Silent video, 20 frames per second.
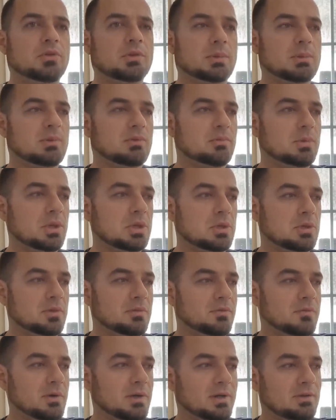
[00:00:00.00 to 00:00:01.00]
So it was really
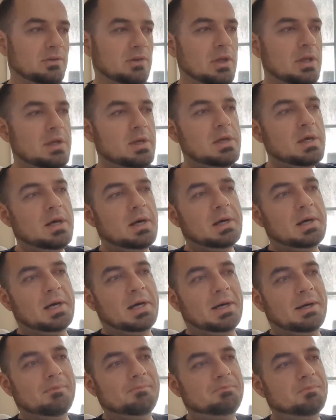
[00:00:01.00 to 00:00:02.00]
good for us.
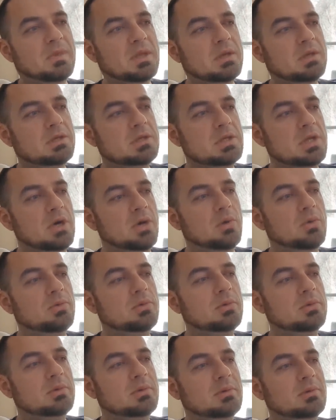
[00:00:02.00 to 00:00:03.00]
Um, you know,